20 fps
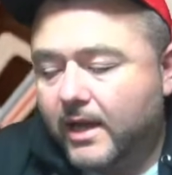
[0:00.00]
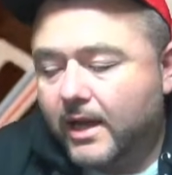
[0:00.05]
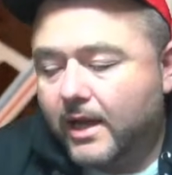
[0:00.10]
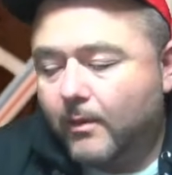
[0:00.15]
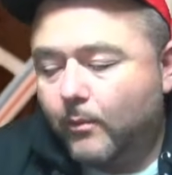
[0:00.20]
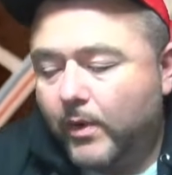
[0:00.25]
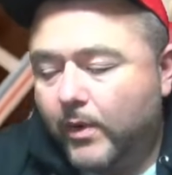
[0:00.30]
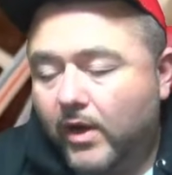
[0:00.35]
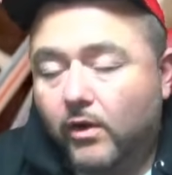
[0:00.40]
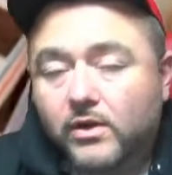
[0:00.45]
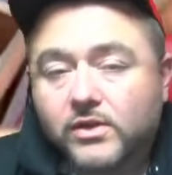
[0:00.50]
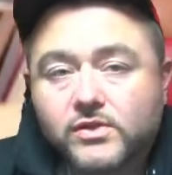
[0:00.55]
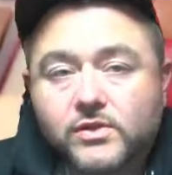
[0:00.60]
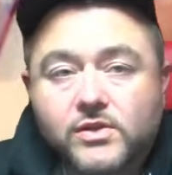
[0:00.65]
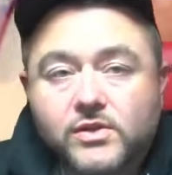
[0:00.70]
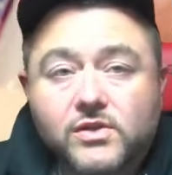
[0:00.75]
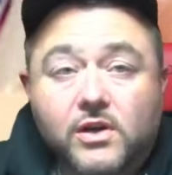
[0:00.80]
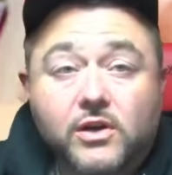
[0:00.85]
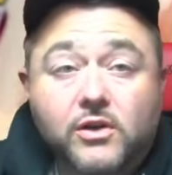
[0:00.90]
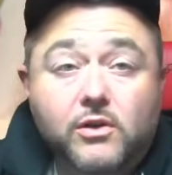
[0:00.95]
We also
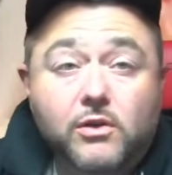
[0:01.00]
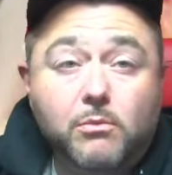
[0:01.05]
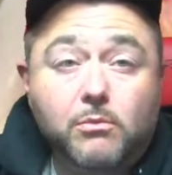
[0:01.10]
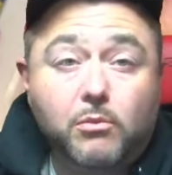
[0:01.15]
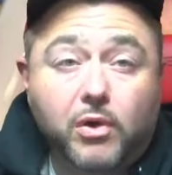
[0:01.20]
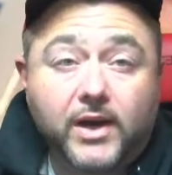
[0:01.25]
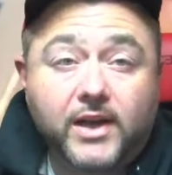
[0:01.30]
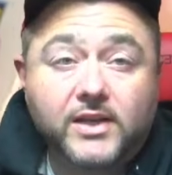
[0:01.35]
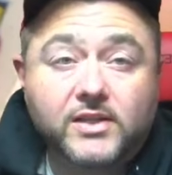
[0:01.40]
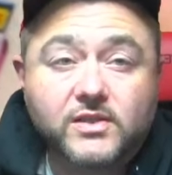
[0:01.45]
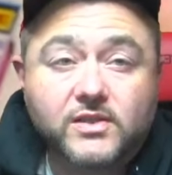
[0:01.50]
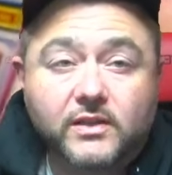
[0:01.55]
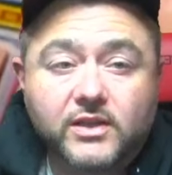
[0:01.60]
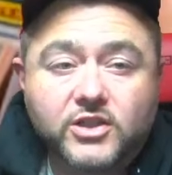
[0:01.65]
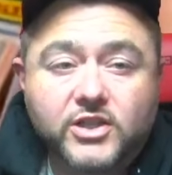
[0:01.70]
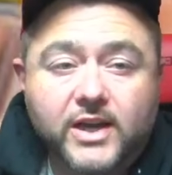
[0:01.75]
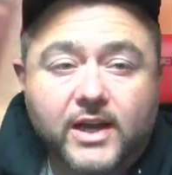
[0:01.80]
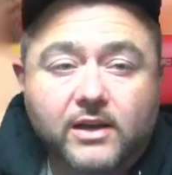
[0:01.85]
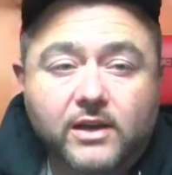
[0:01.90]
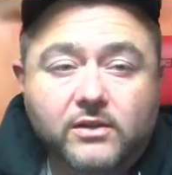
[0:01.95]
started doing breaks on the
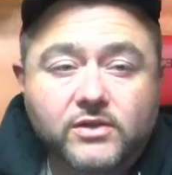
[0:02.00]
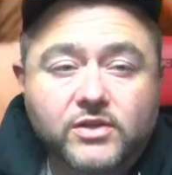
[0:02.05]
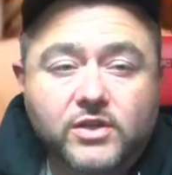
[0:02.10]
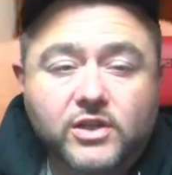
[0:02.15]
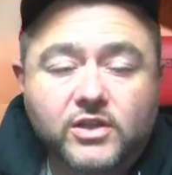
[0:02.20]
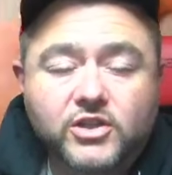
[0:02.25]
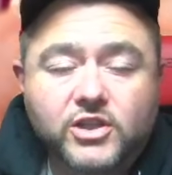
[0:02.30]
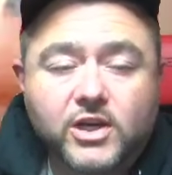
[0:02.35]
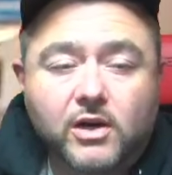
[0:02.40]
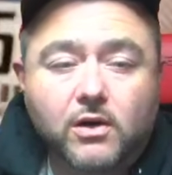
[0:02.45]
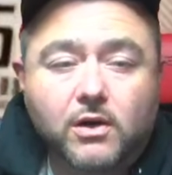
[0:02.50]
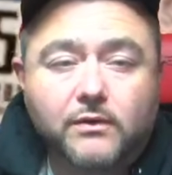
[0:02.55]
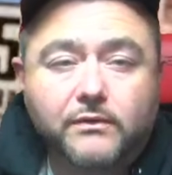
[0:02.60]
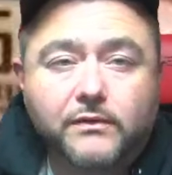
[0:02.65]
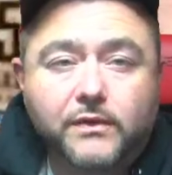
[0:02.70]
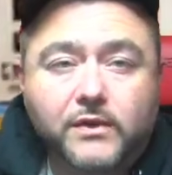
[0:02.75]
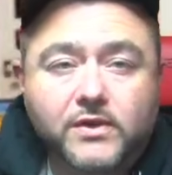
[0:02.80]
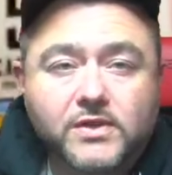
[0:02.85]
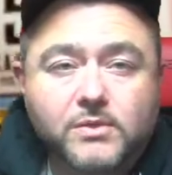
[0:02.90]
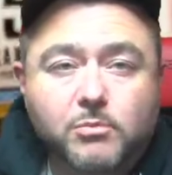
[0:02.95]
channel, so you can check our
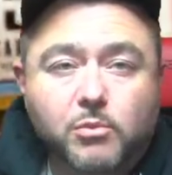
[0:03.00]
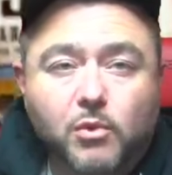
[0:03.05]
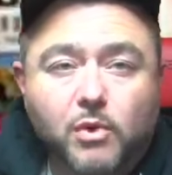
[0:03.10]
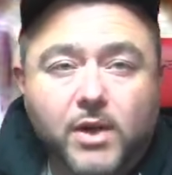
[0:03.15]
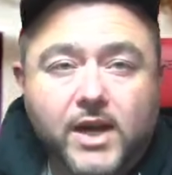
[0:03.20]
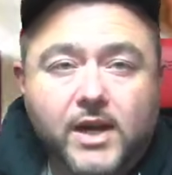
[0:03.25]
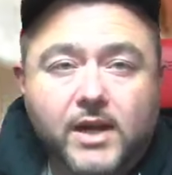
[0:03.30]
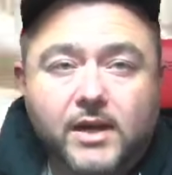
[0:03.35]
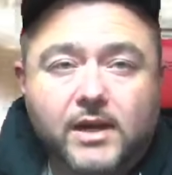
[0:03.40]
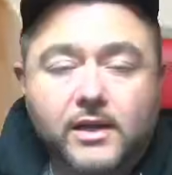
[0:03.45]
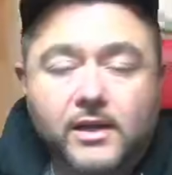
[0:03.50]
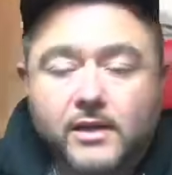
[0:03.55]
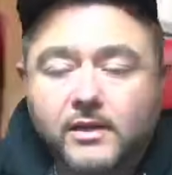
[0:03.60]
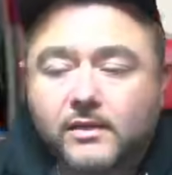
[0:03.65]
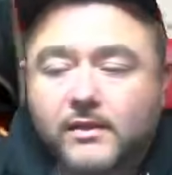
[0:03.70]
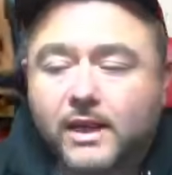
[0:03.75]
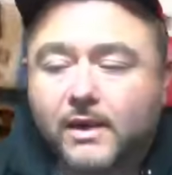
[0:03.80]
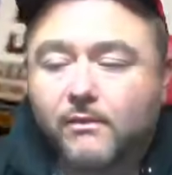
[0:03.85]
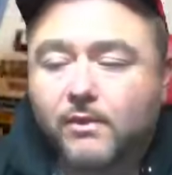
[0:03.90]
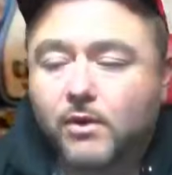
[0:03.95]
first break.
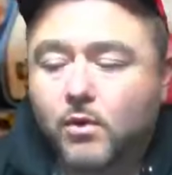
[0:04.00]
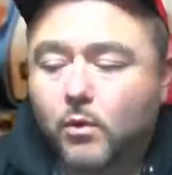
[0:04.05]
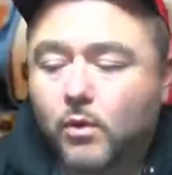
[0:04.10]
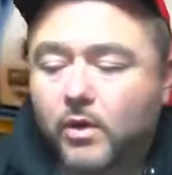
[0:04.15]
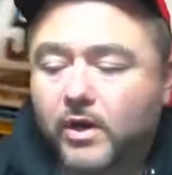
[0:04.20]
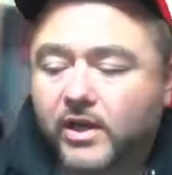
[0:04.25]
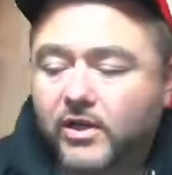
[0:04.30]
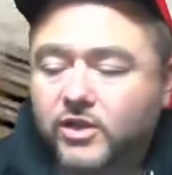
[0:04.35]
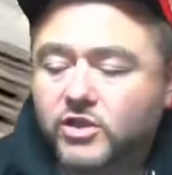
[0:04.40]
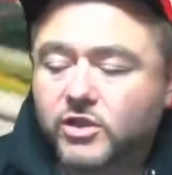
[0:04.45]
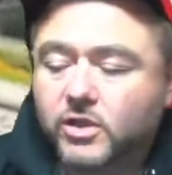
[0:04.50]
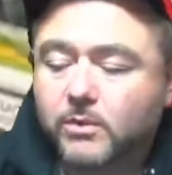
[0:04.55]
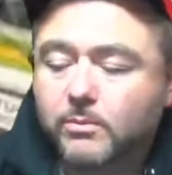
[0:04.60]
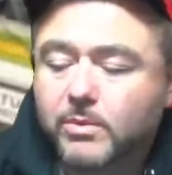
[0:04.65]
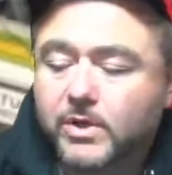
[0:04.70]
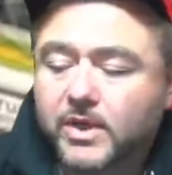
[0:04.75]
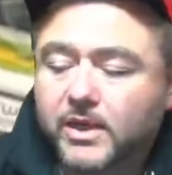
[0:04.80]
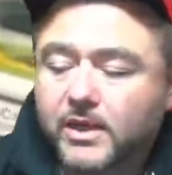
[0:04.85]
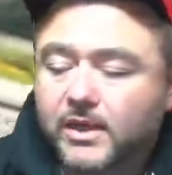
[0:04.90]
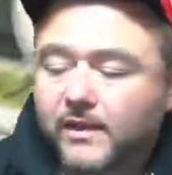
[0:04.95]
That recording should
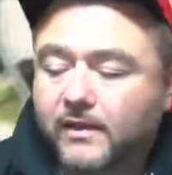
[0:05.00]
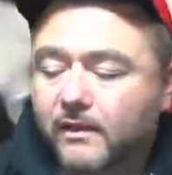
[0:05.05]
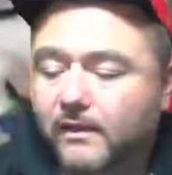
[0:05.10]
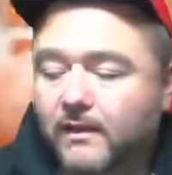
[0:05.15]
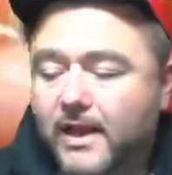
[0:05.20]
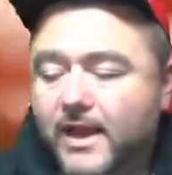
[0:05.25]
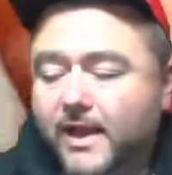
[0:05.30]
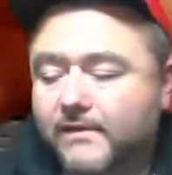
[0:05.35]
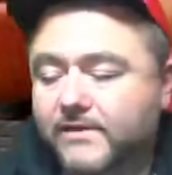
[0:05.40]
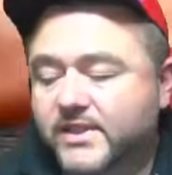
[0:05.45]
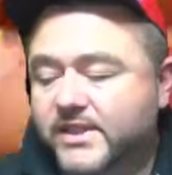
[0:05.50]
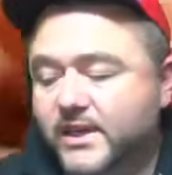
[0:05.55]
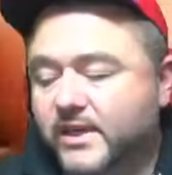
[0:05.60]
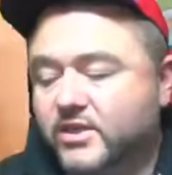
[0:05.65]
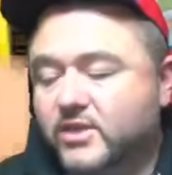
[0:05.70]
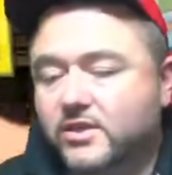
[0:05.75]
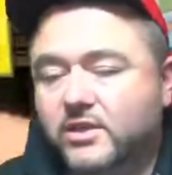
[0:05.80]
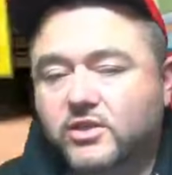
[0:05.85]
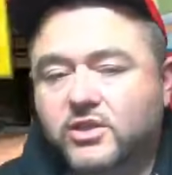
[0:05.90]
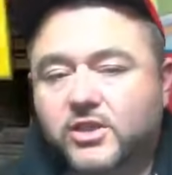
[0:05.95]
be in the live
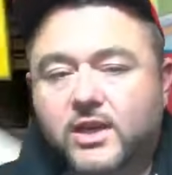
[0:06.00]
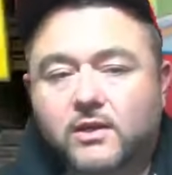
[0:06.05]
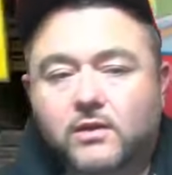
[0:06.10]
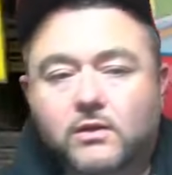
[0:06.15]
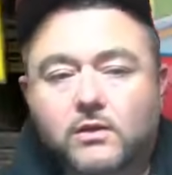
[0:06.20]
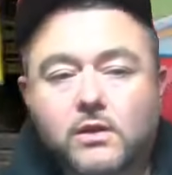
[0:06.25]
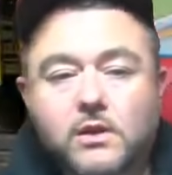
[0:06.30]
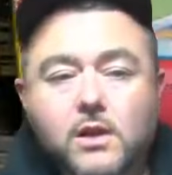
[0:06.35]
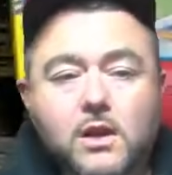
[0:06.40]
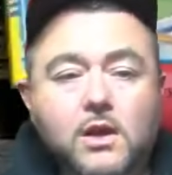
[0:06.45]
section of the channel.